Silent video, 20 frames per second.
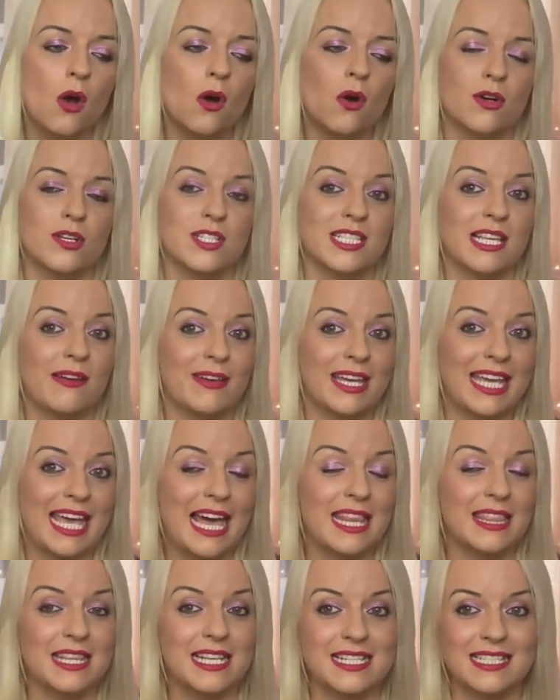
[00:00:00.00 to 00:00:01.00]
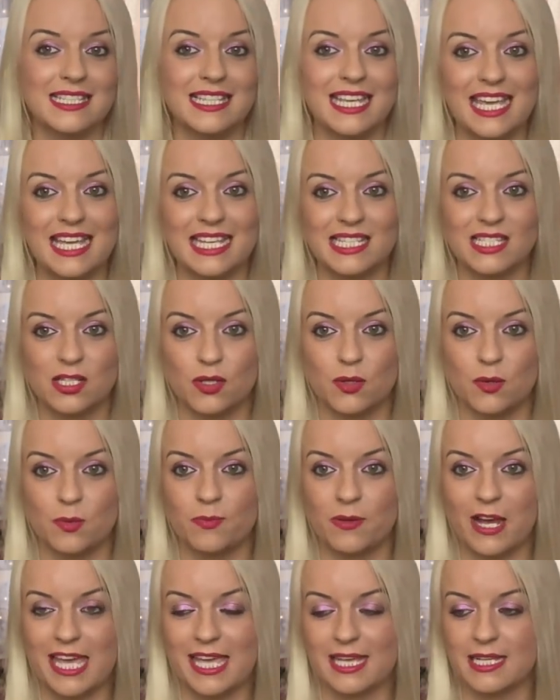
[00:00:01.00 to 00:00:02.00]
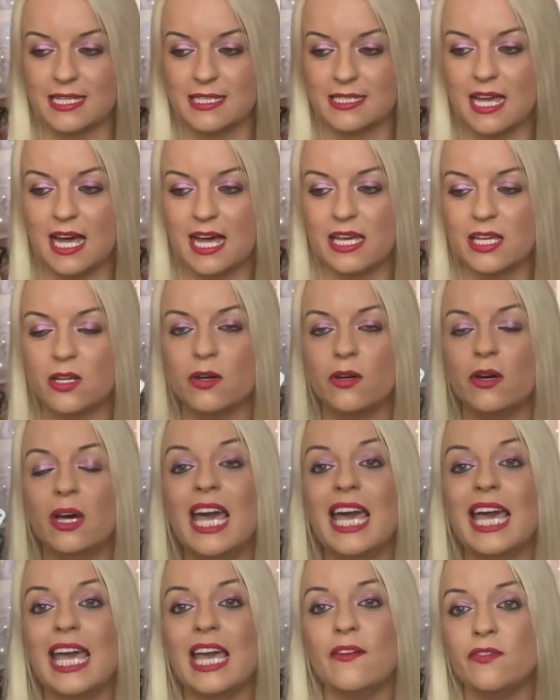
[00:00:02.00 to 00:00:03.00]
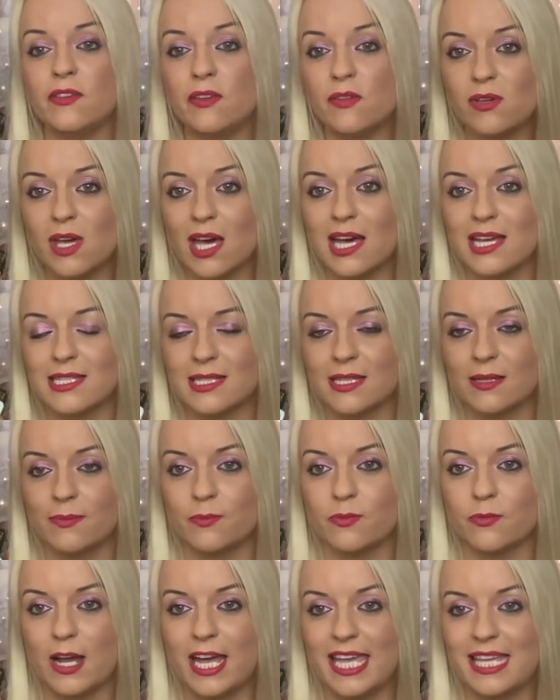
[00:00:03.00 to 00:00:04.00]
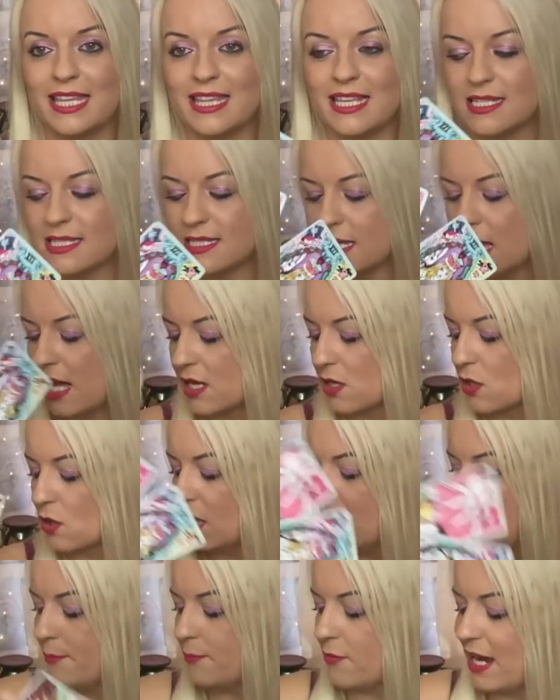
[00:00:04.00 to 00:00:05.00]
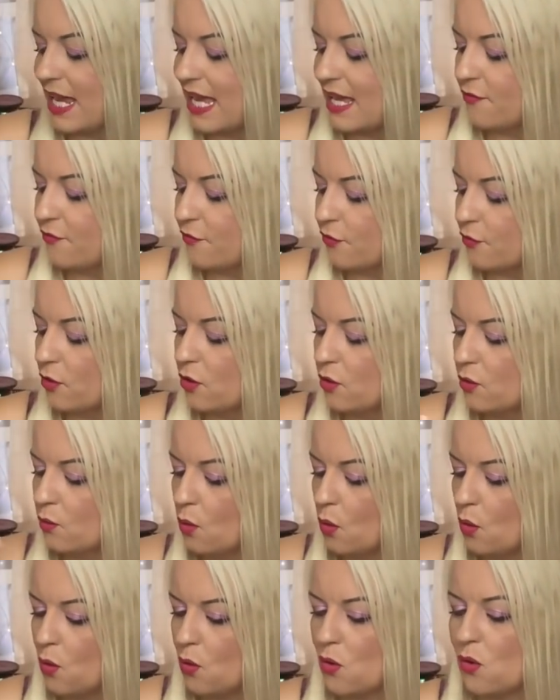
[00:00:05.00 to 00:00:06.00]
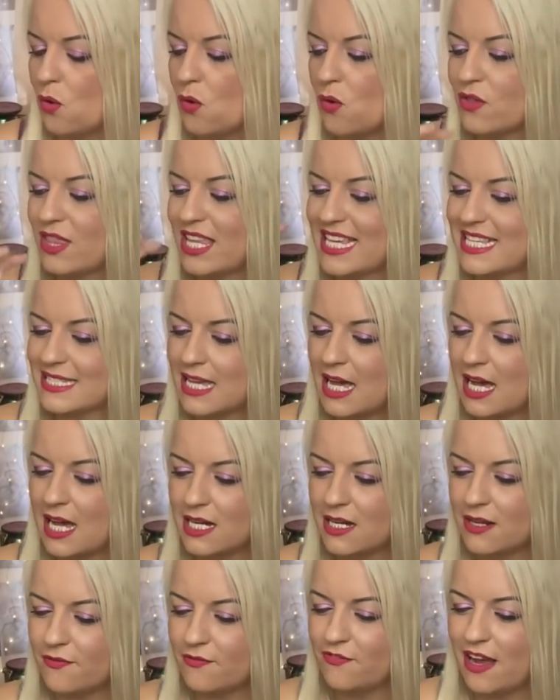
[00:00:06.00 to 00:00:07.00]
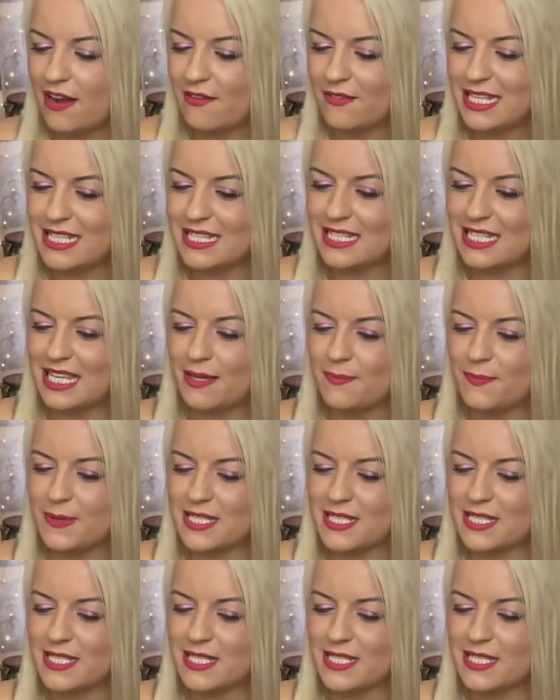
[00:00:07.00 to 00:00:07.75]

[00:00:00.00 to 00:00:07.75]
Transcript: Also, again, this needs to break a cycle. If you guys can break this cycle and break through all this kind of very deep,